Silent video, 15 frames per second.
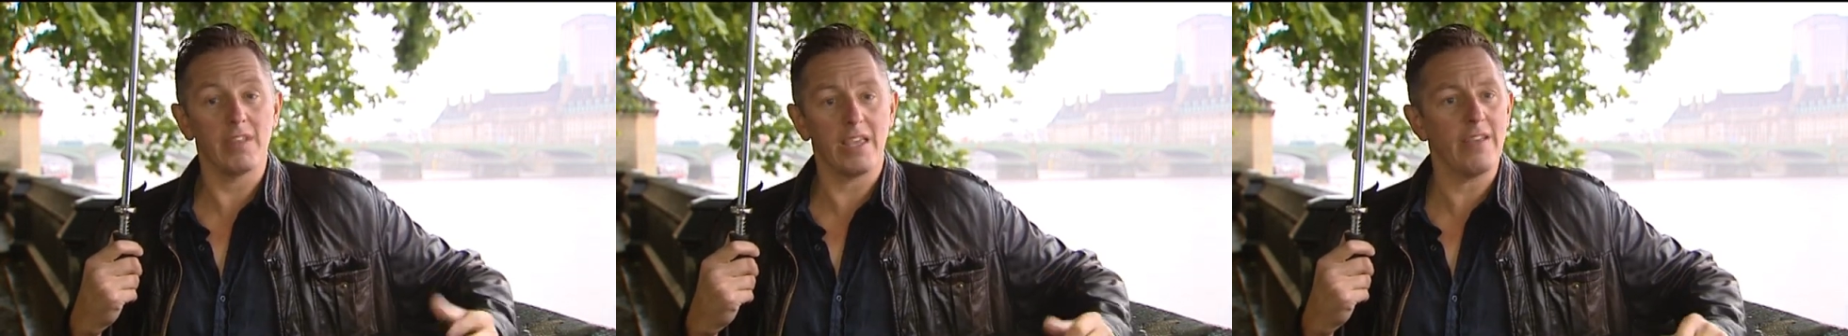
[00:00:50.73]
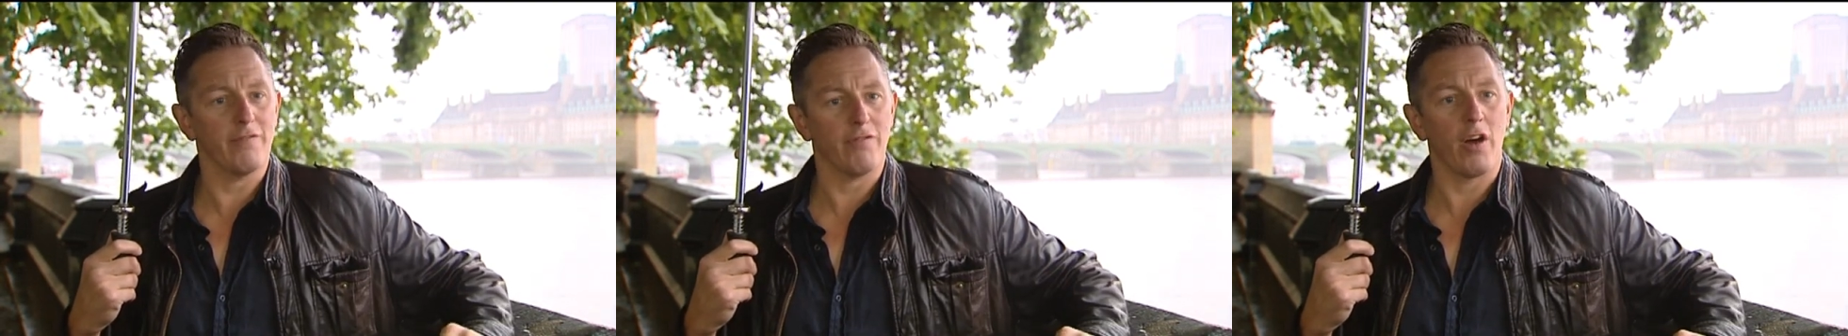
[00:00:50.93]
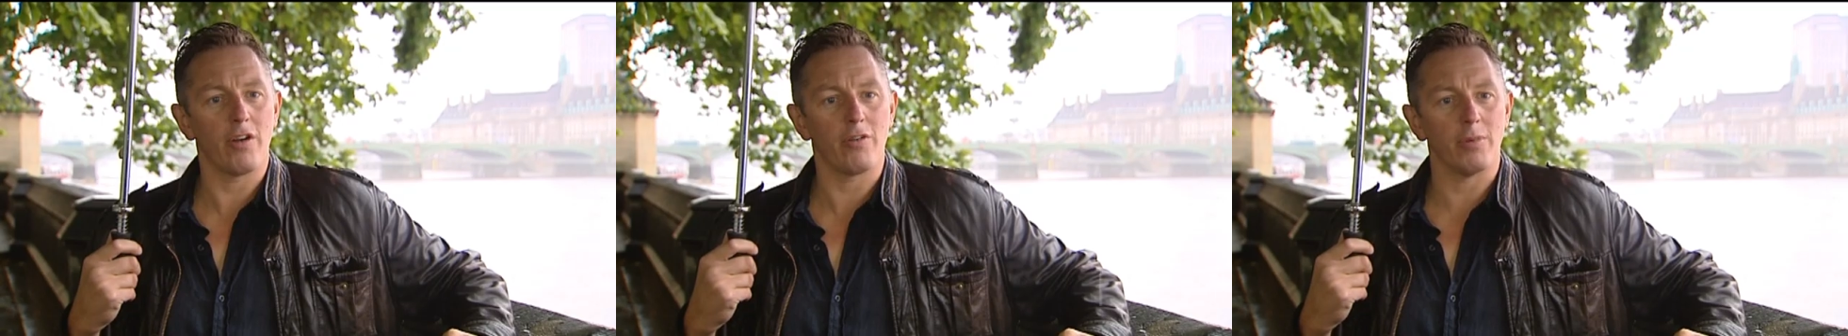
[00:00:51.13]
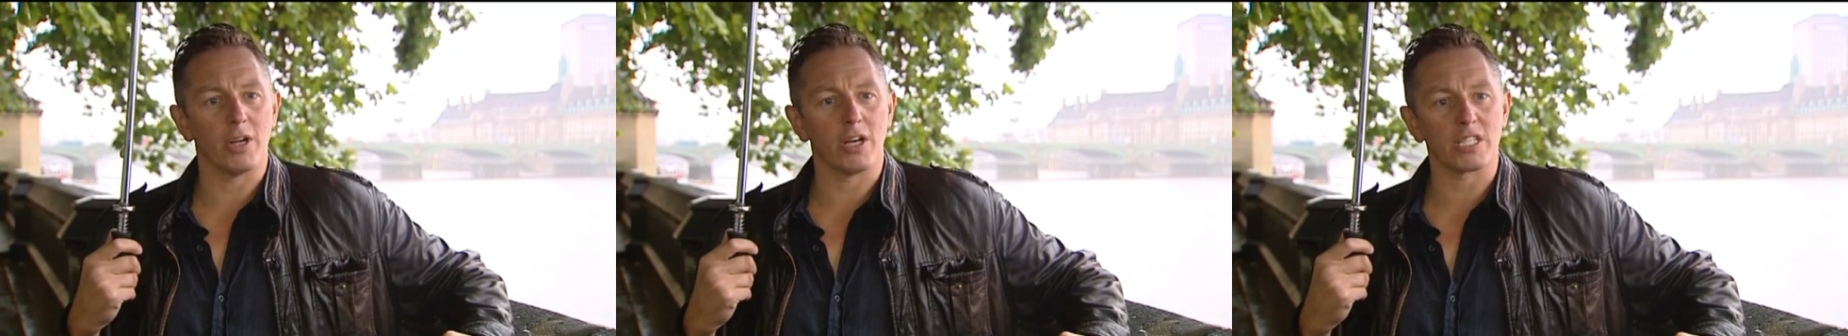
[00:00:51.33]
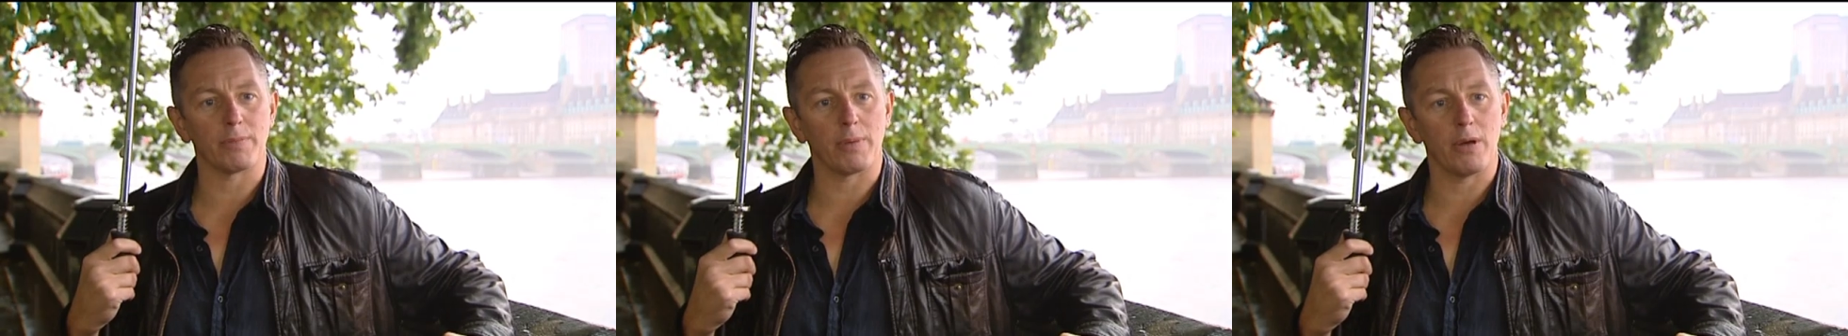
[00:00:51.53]
environment, I
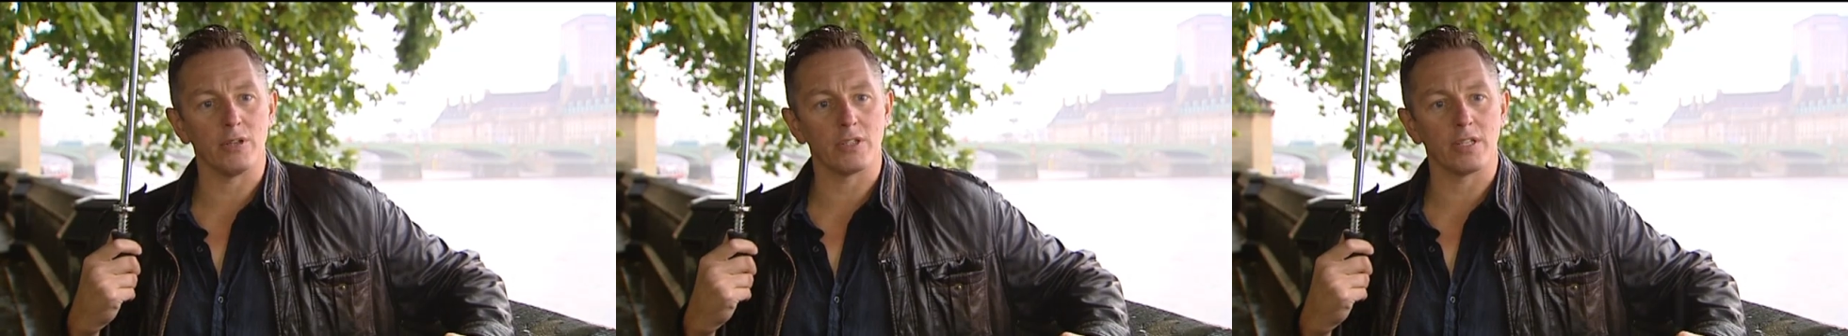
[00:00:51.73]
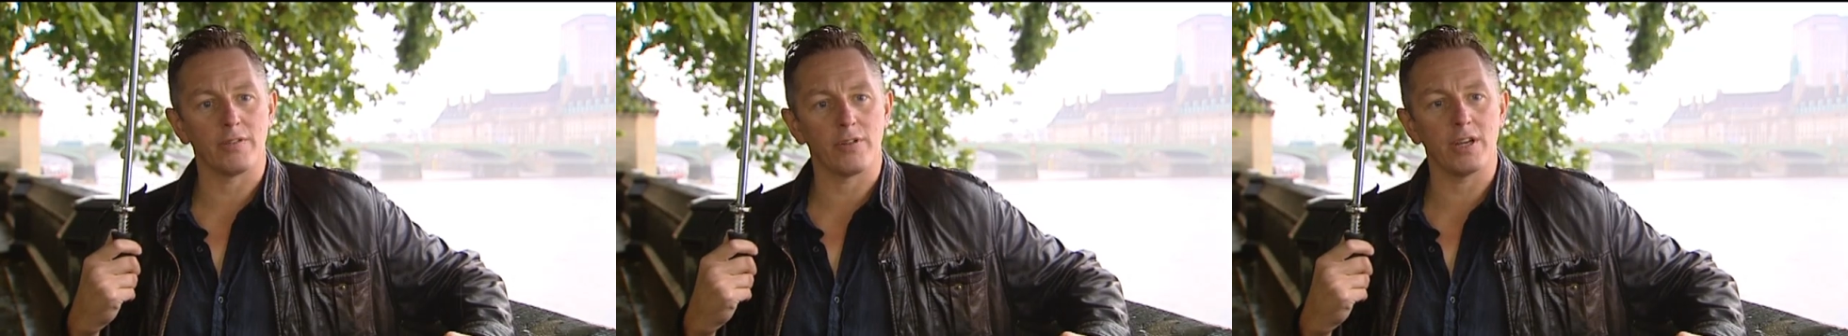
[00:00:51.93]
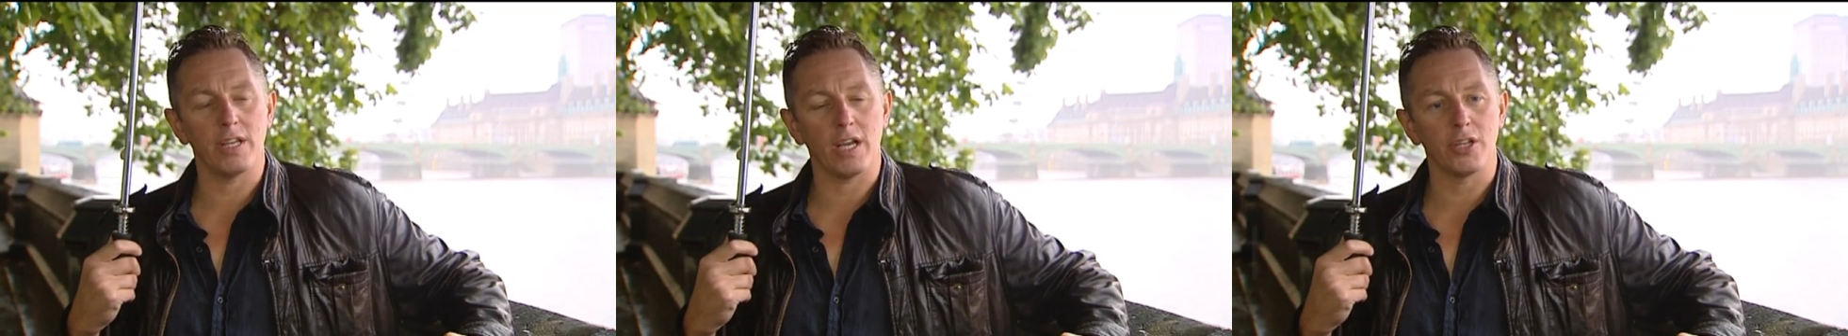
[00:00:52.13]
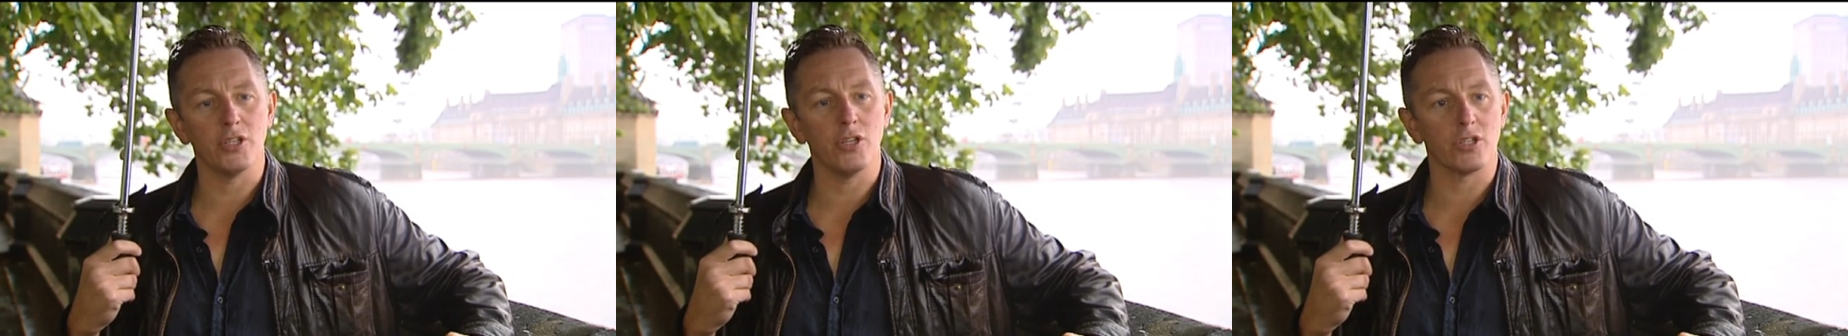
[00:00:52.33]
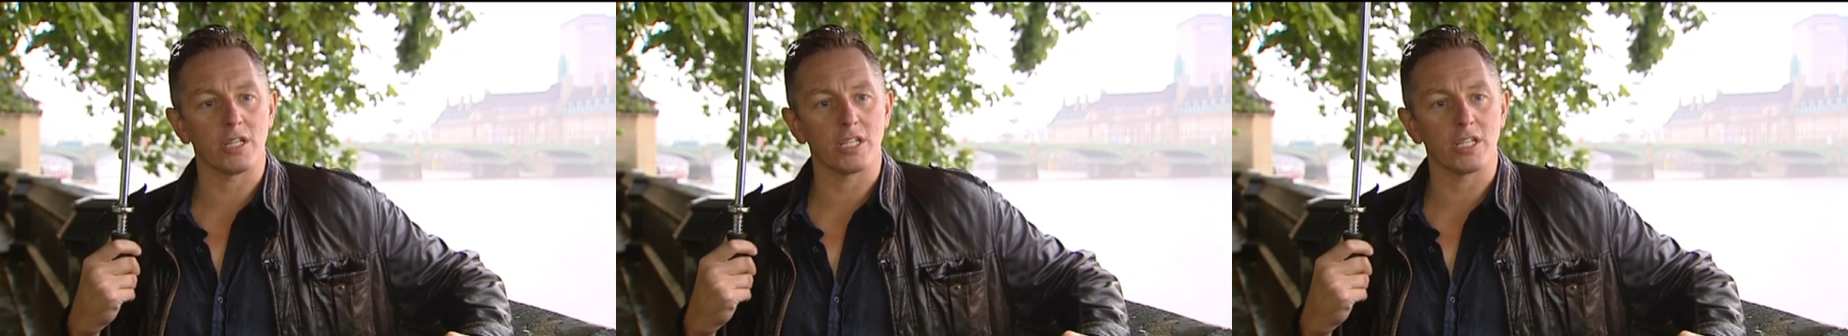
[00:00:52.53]
suppose, and a very unusual